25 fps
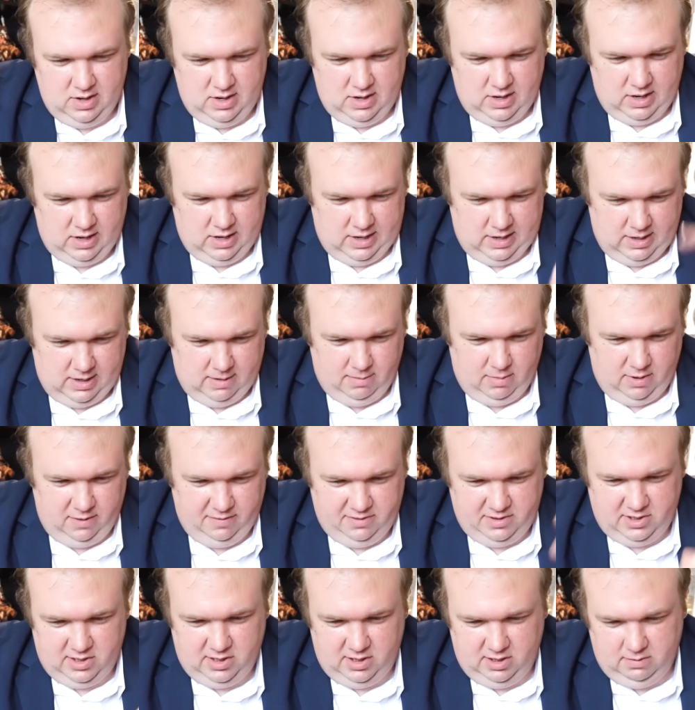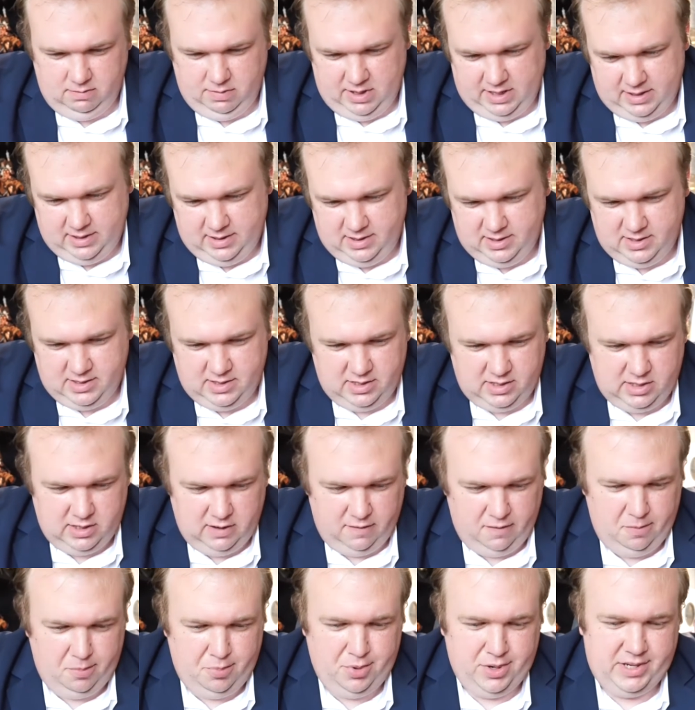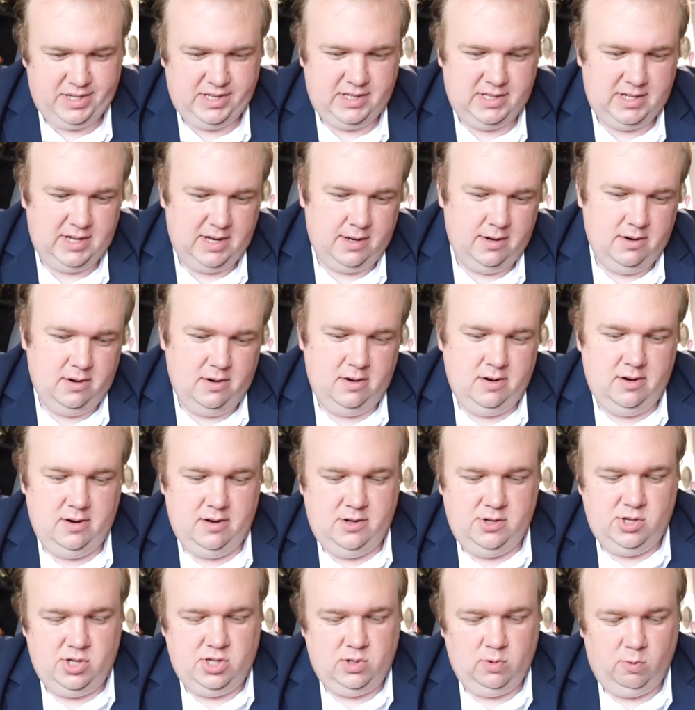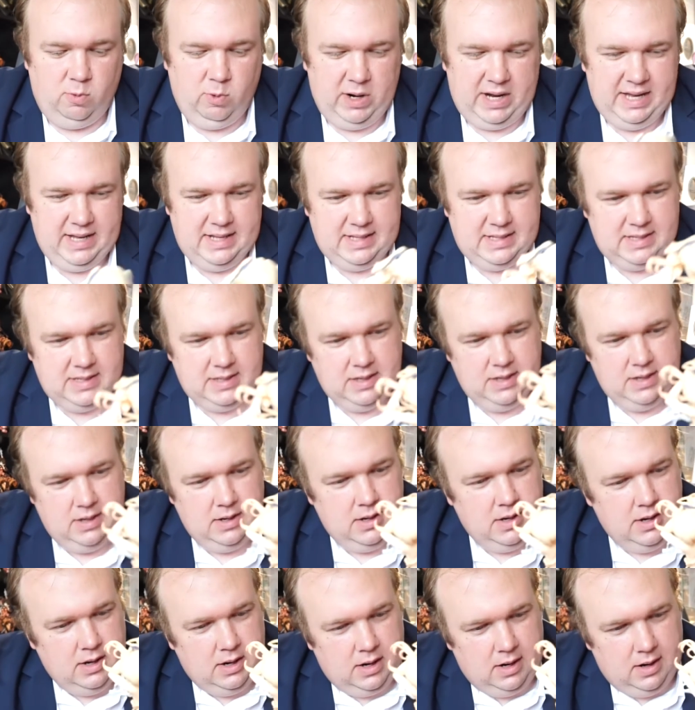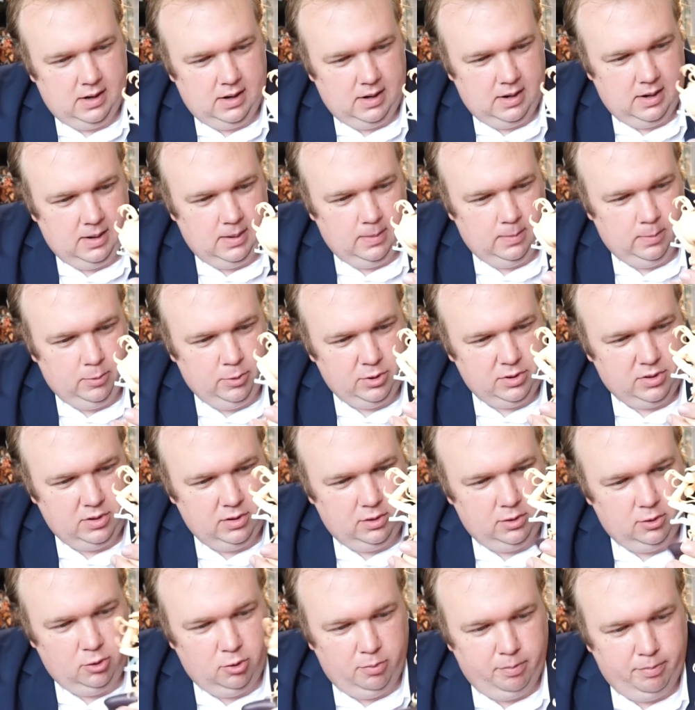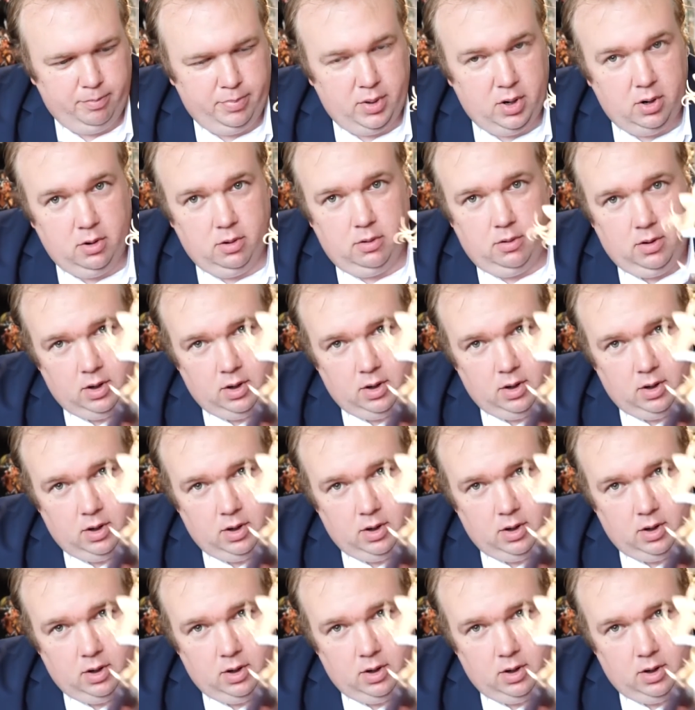obviously panties and stuff are pretty standard, just a white with a little bow